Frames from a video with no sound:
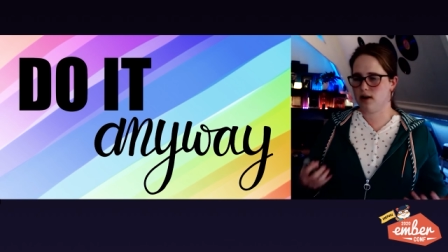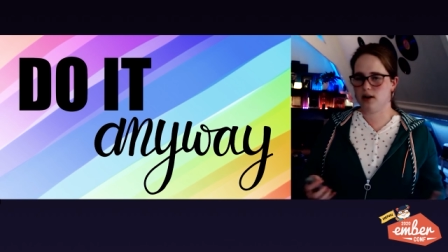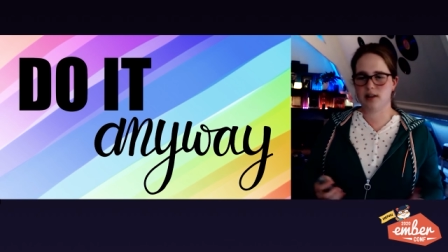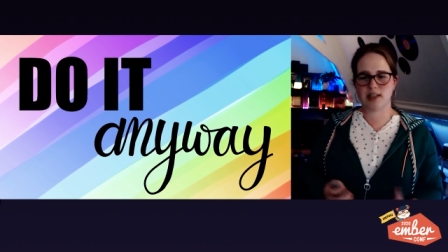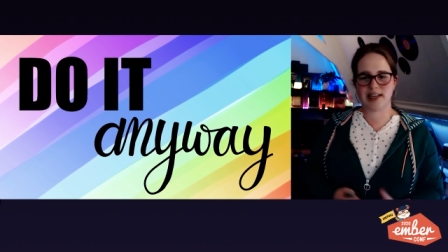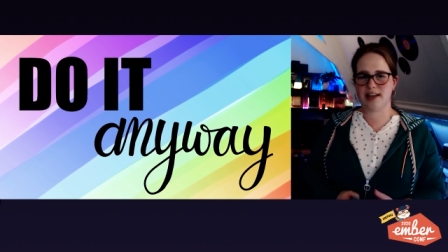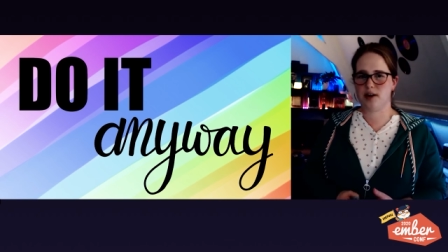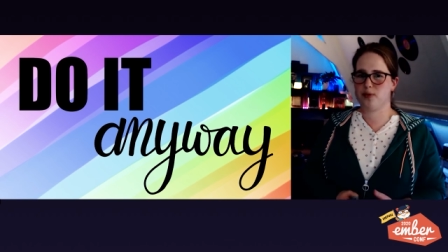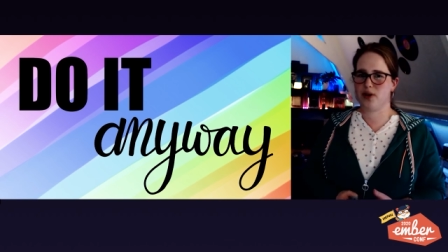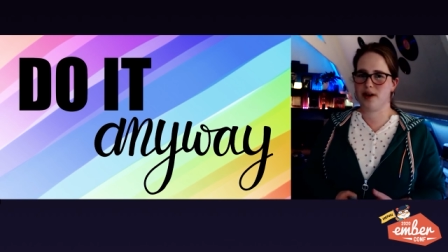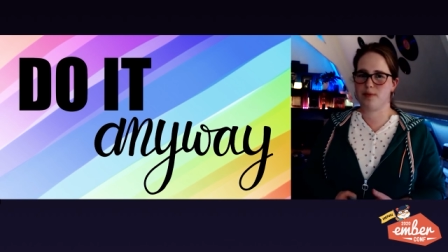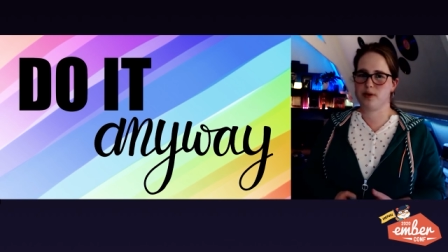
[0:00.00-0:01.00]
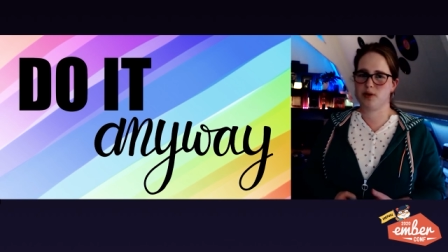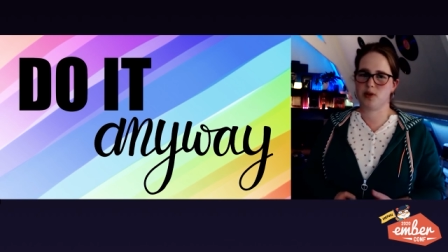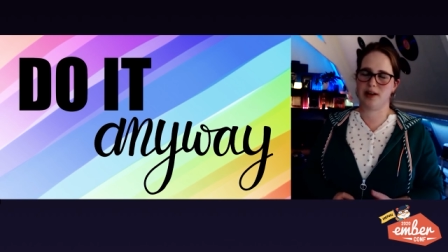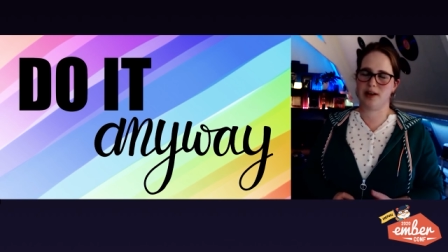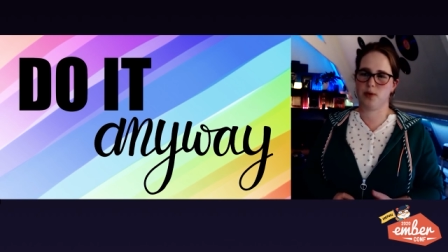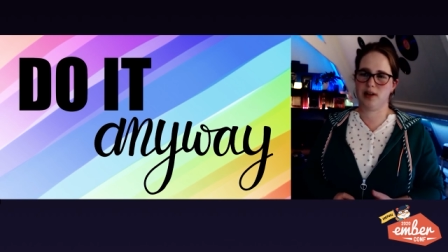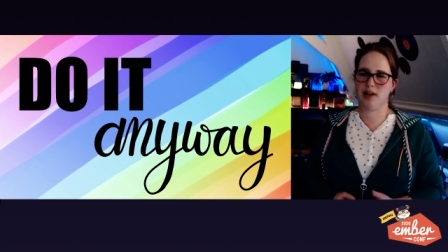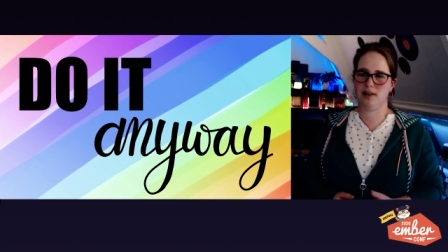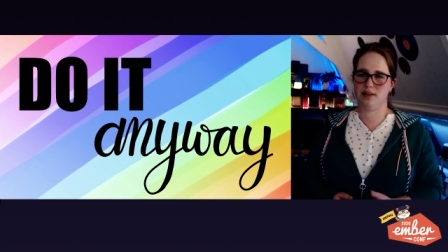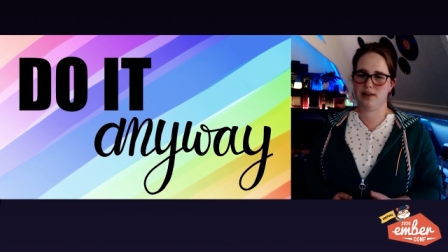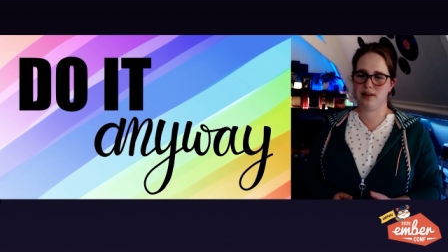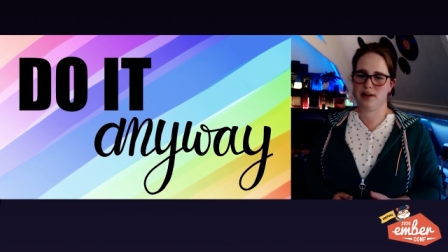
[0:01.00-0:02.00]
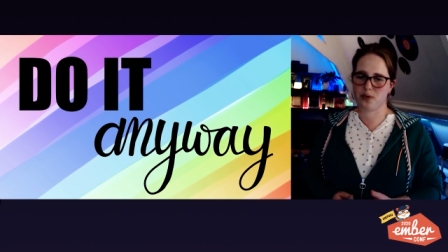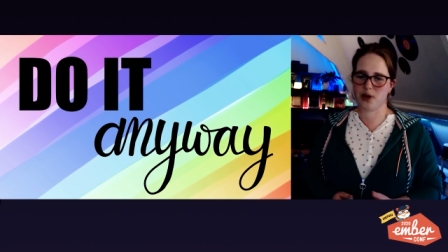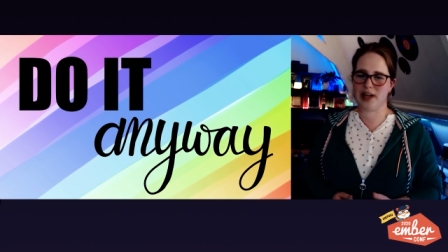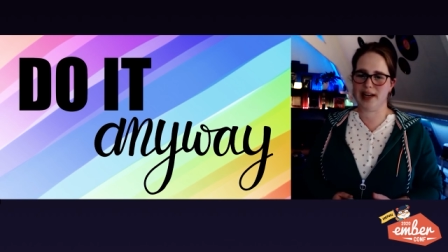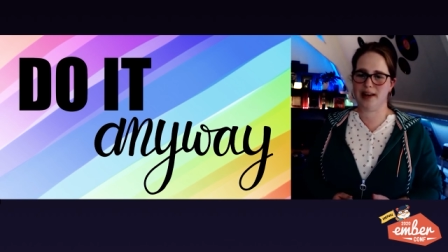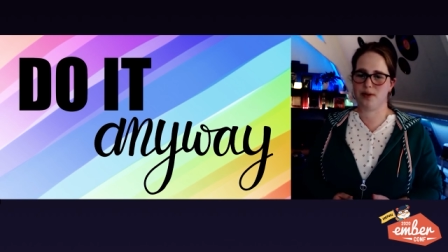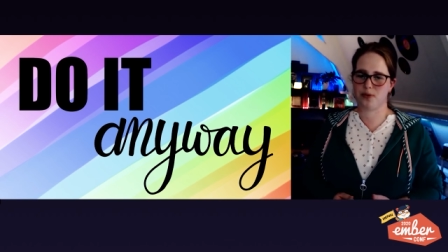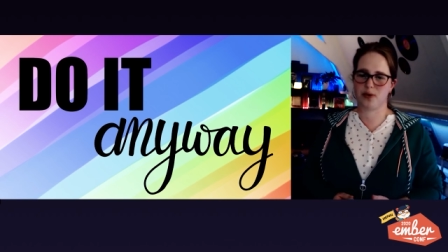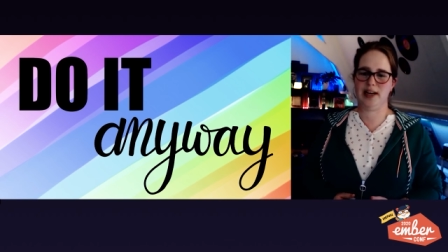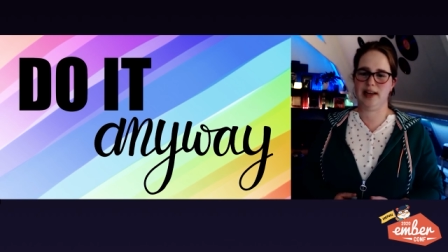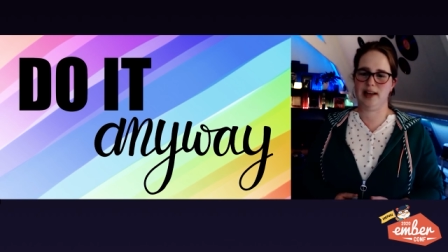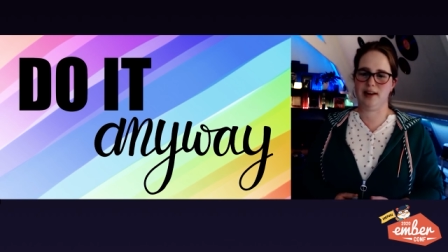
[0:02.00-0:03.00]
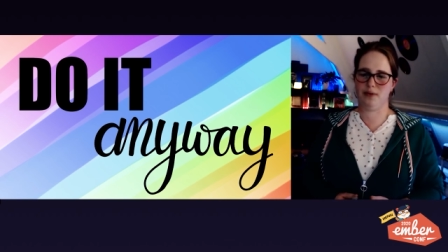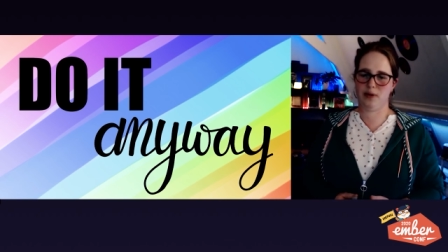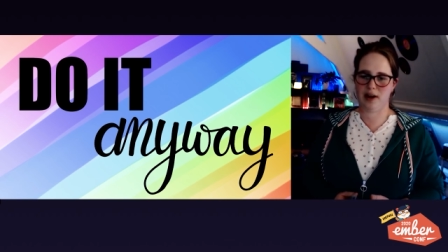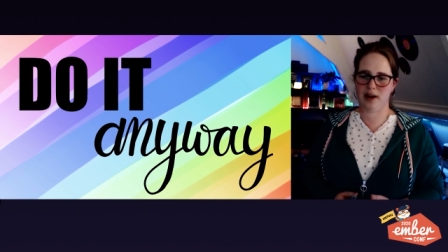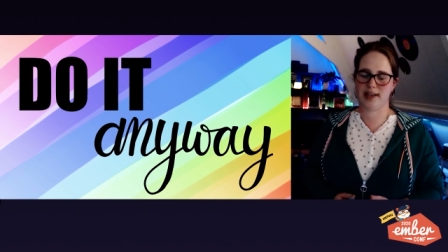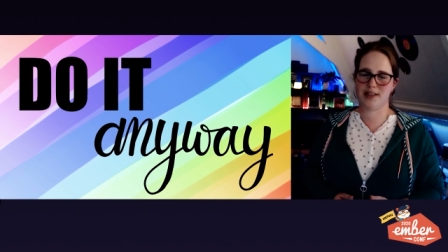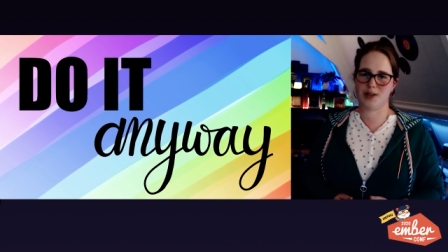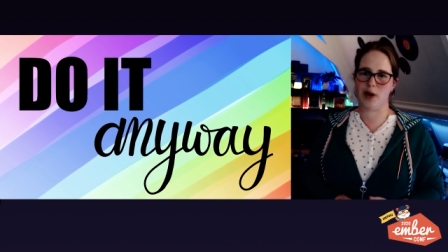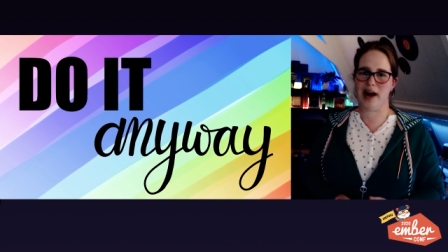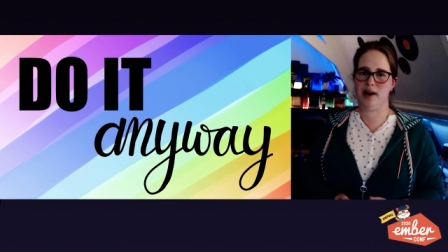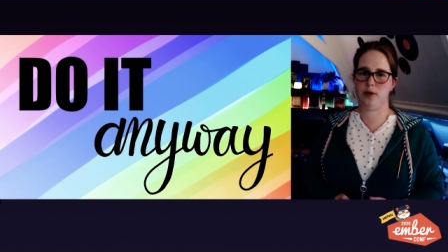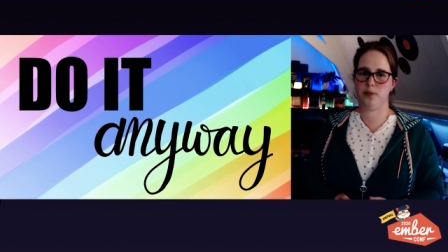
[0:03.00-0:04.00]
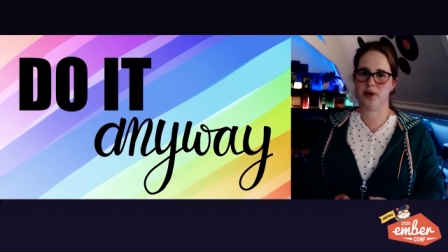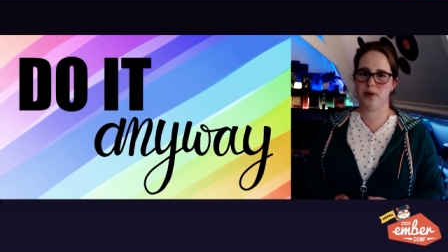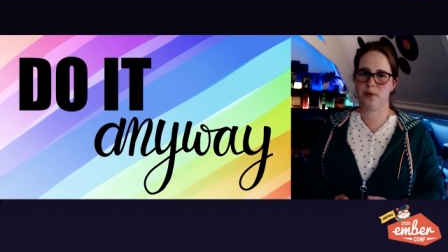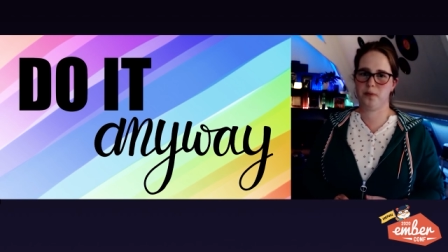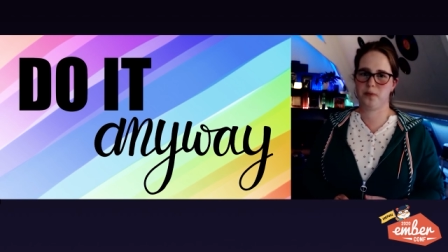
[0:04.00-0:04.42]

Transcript: on the GitHub repos that will really, really like to help you.